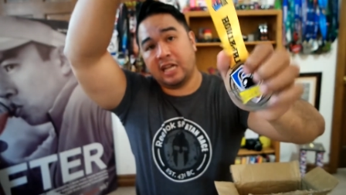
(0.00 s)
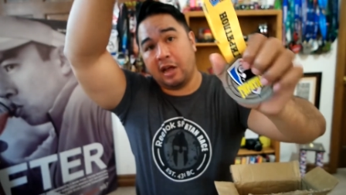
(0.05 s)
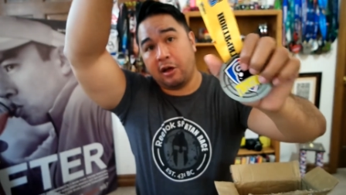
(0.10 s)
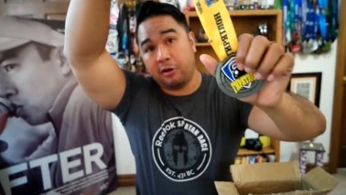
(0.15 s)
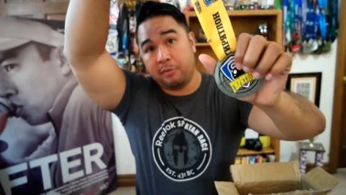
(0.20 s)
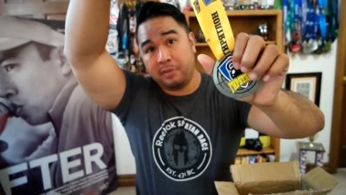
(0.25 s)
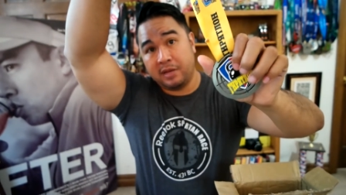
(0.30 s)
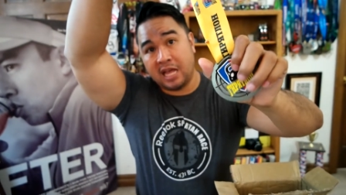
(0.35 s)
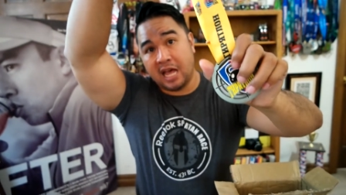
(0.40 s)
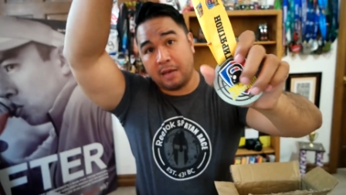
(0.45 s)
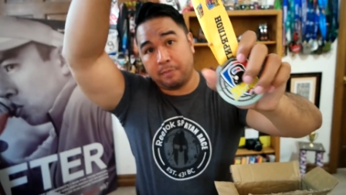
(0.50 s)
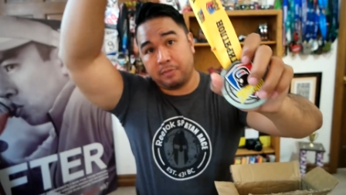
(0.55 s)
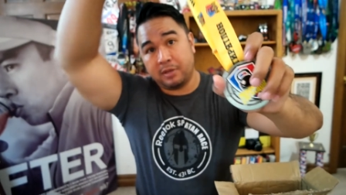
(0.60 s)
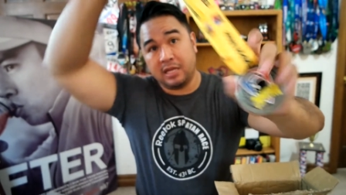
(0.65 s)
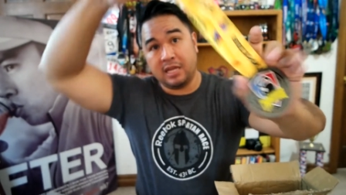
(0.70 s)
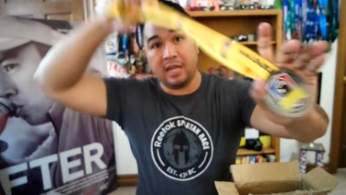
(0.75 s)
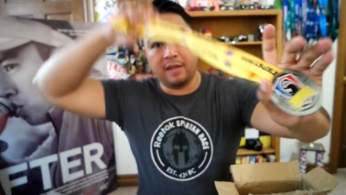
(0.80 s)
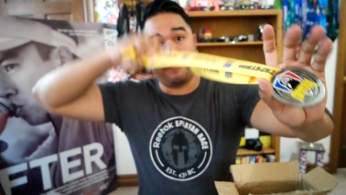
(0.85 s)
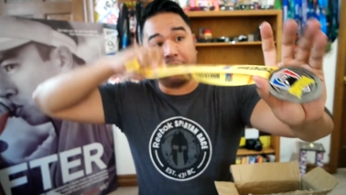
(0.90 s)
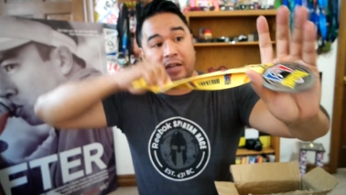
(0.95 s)
I would be
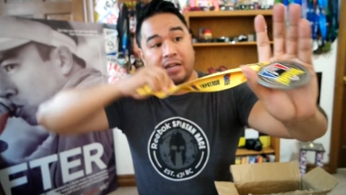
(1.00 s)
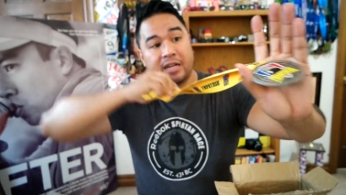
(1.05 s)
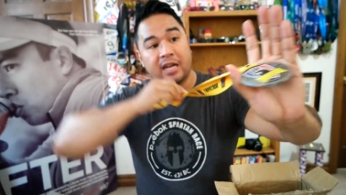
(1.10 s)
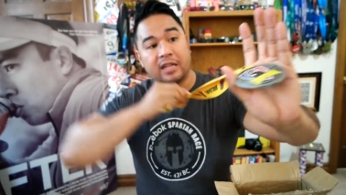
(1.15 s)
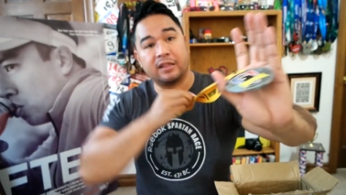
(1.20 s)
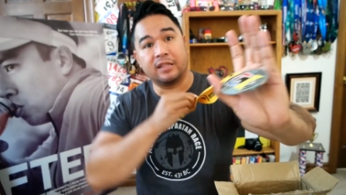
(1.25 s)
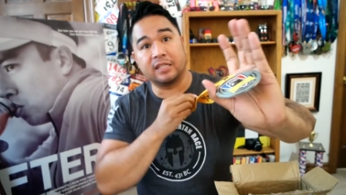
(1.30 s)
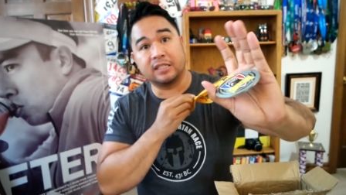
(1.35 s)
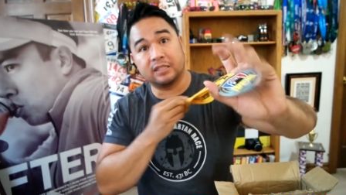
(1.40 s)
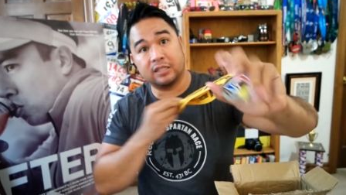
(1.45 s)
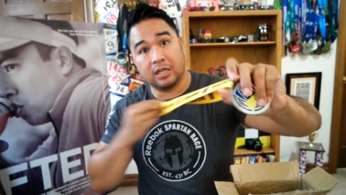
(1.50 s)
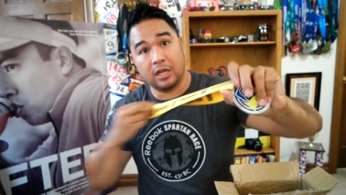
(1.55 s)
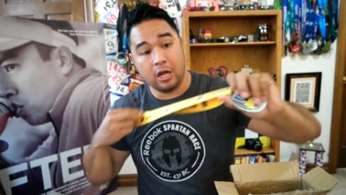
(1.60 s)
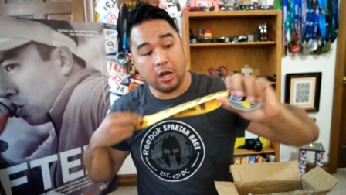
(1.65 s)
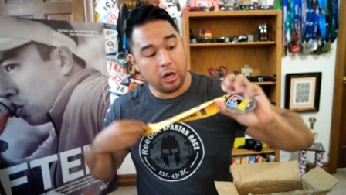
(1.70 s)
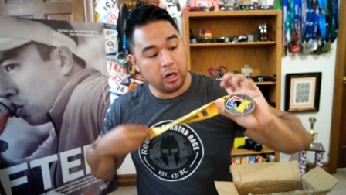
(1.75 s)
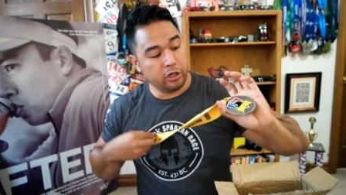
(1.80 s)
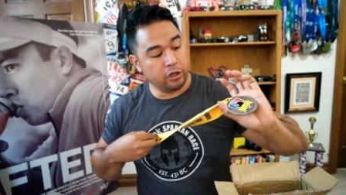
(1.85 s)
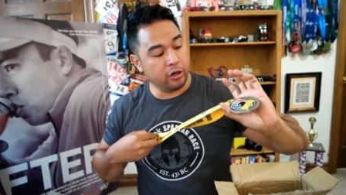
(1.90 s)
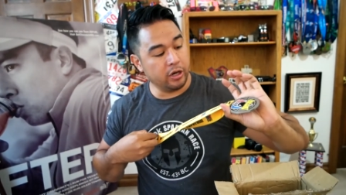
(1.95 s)
happy if I got this
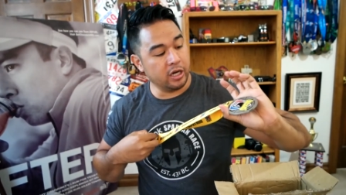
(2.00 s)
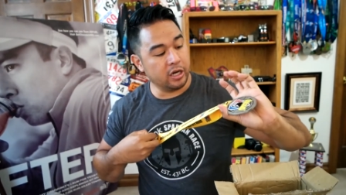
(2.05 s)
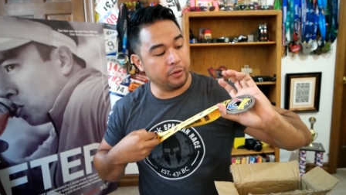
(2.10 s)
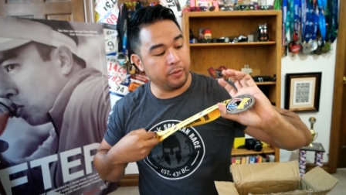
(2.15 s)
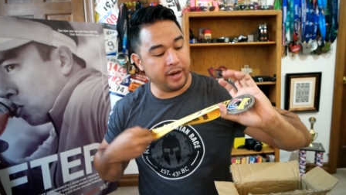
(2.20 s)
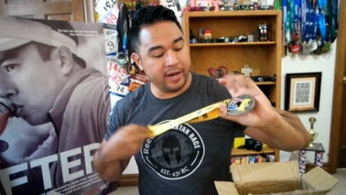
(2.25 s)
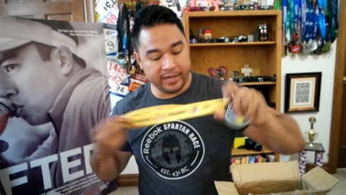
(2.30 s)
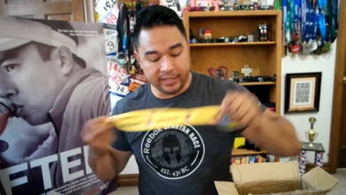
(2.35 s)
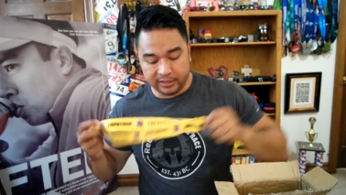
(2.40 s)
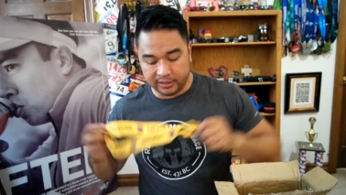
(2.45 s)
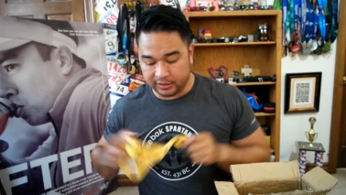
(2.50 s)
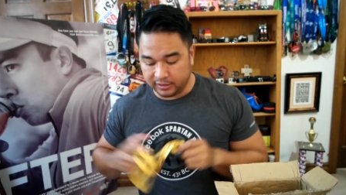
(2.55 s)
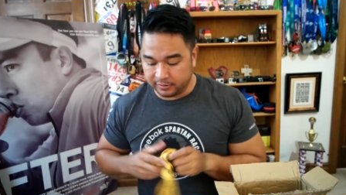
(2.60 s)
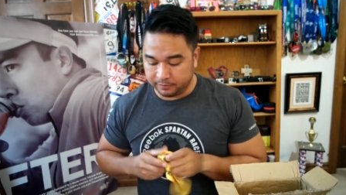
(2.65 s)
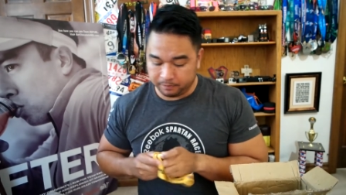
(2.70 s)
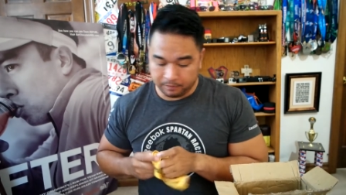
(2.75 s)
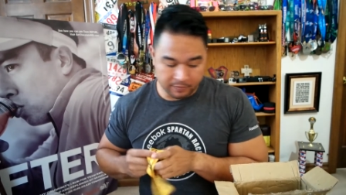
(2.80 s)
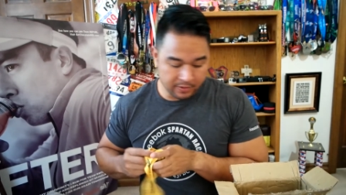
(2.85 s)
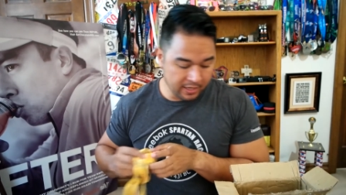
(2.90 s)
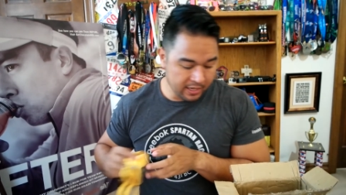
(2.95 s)
during a race.
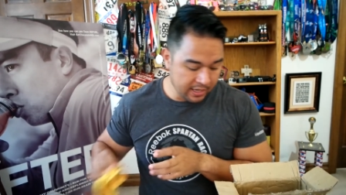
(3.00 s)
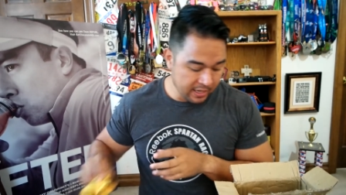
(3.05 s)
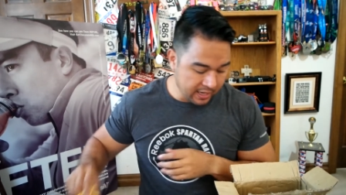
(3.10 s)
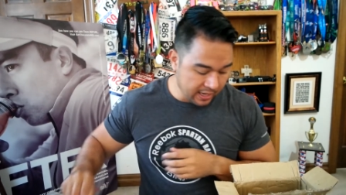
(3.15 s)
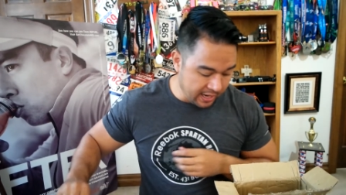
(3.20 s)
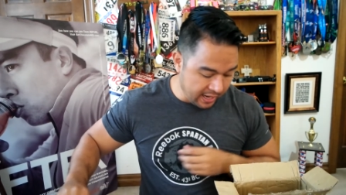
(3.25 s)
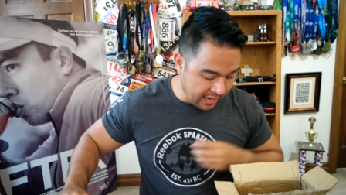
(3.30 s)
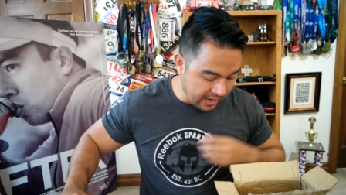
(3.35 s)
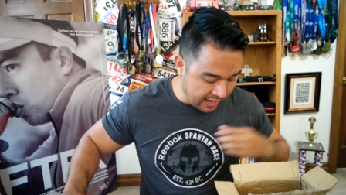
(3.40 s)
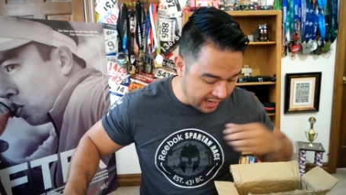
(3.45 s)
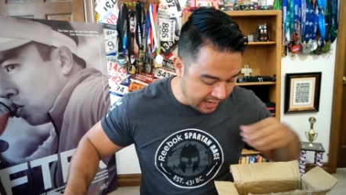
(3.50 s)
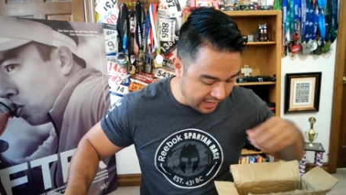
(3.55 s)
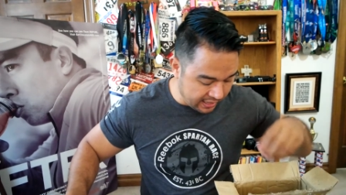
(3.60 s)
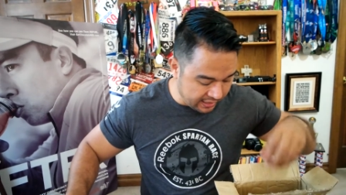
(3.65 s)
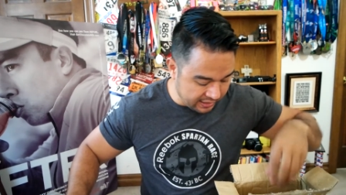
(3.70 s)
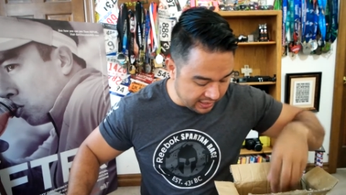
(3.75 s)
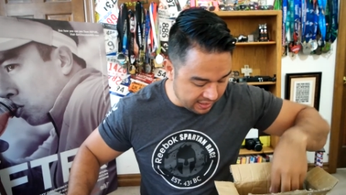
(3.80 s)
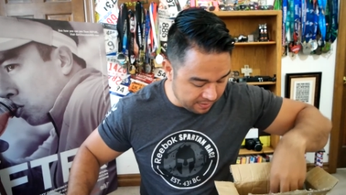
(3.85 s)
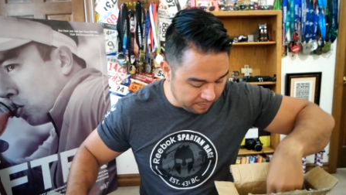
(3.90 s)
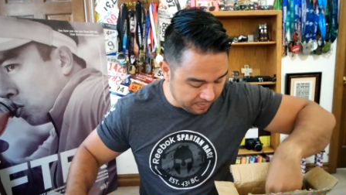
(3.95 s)
And
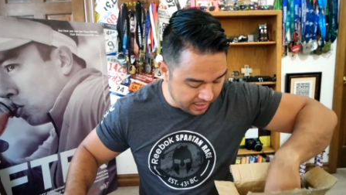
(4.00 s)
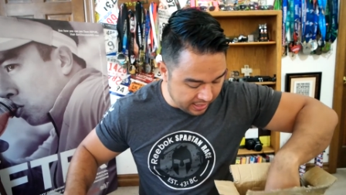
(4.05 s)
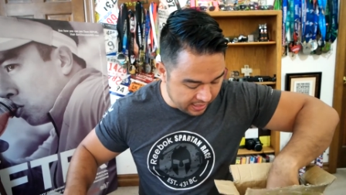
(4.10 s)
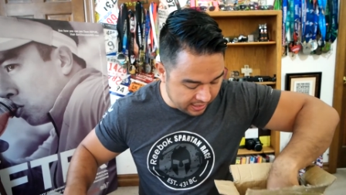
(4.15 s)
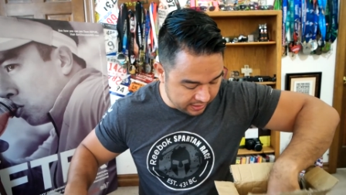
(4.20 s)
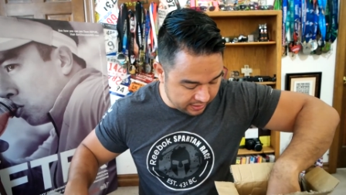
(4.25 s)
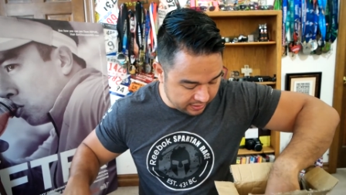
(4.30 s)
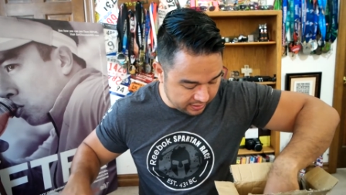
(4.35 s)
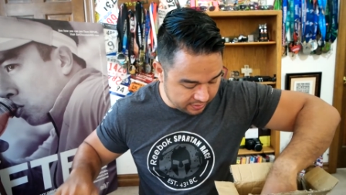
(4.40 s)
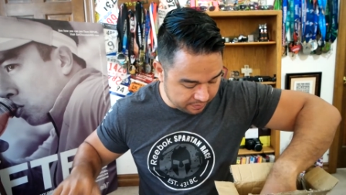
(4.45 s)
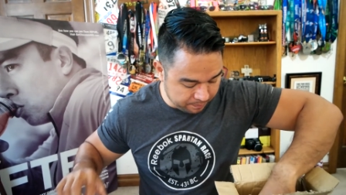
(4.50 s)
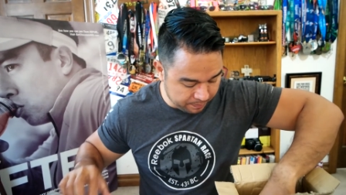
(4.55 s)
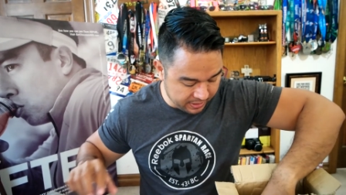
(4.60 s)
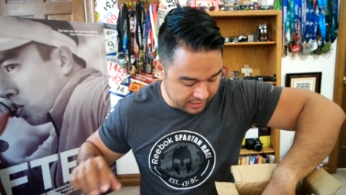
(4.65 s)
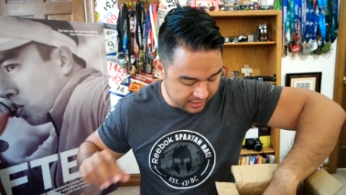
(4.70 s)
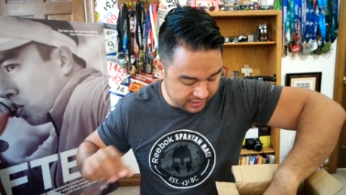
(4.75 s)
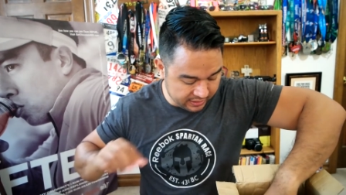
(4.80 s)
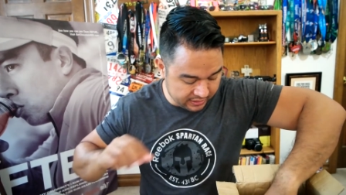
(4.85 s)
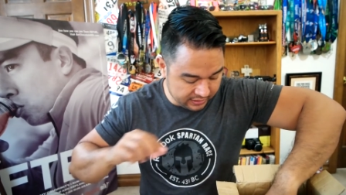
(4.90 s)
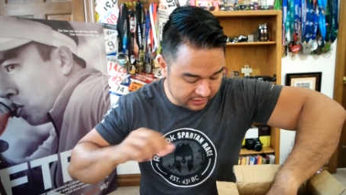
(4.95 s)
they make
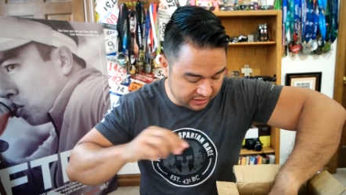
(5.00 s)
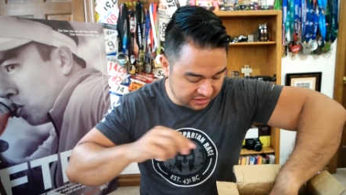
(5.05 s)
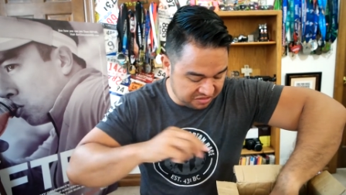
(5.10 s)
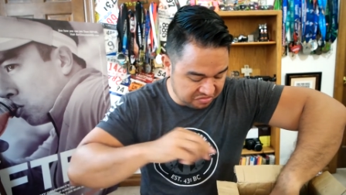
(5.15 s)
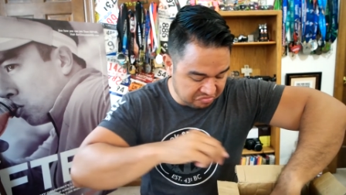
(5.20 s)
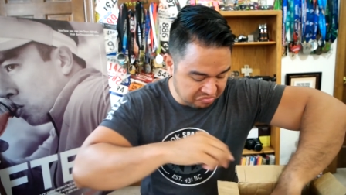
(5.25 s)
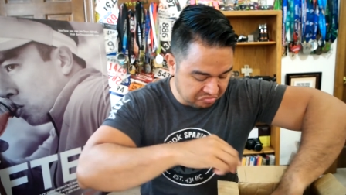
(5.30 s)
pins.